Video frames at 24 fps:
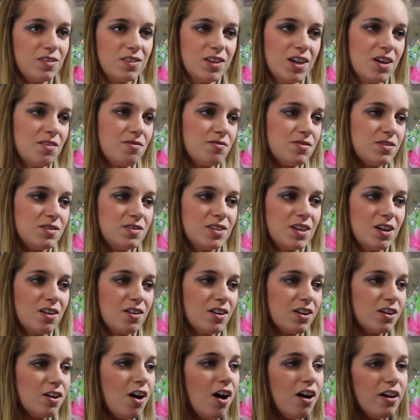if
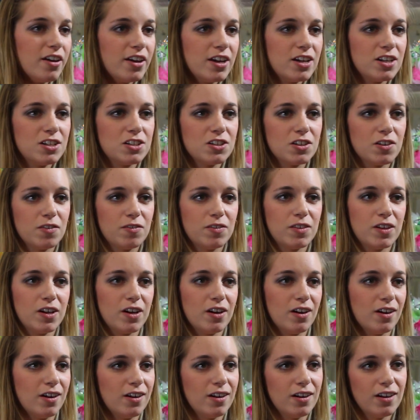they're in college or if
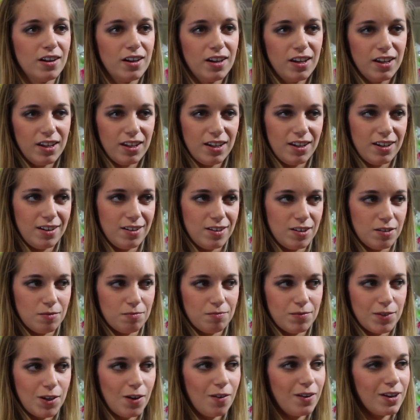they're
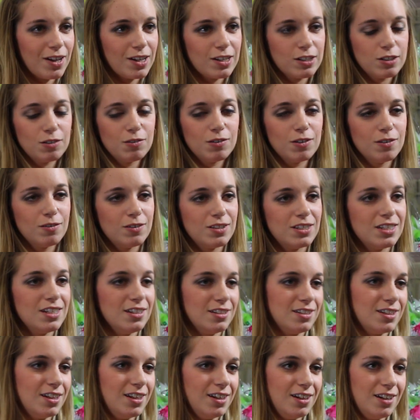going into a new
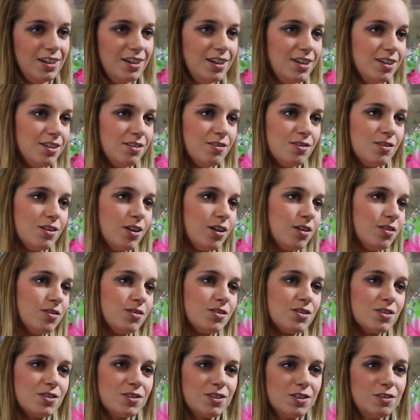season and need new
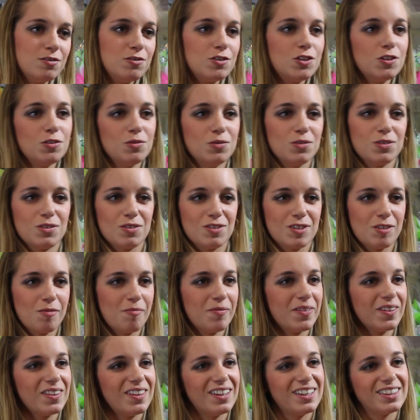clothes or new shoes or
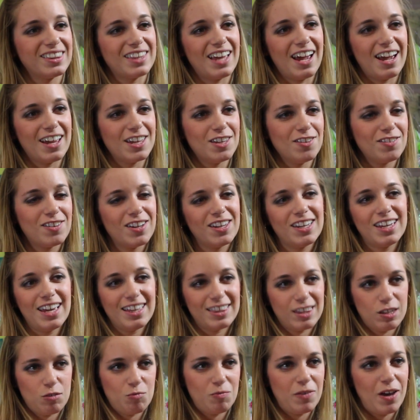something like that, you can
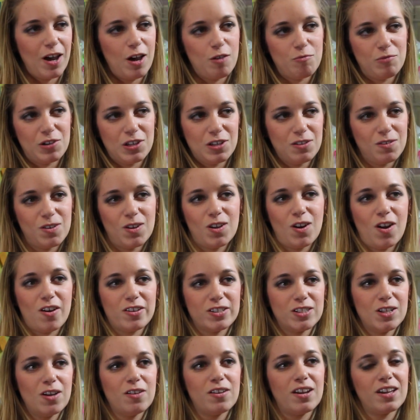get them that, but you can
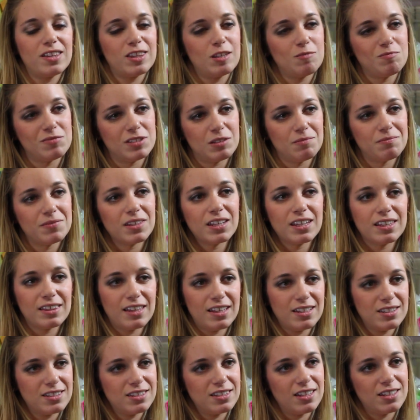also get them something
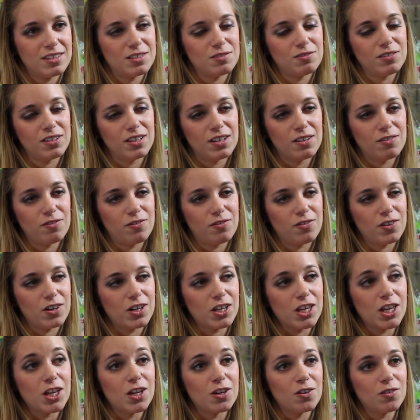that's really for
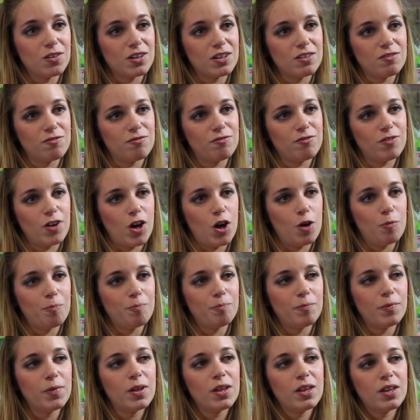you and
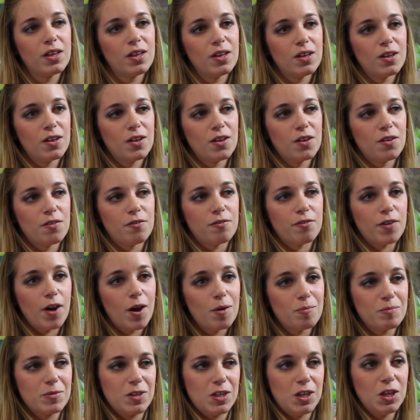
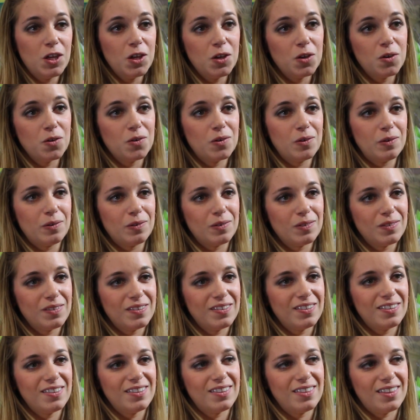from you
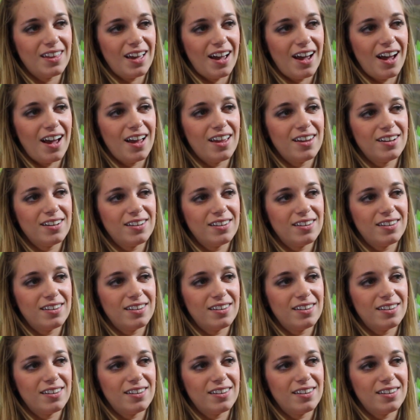that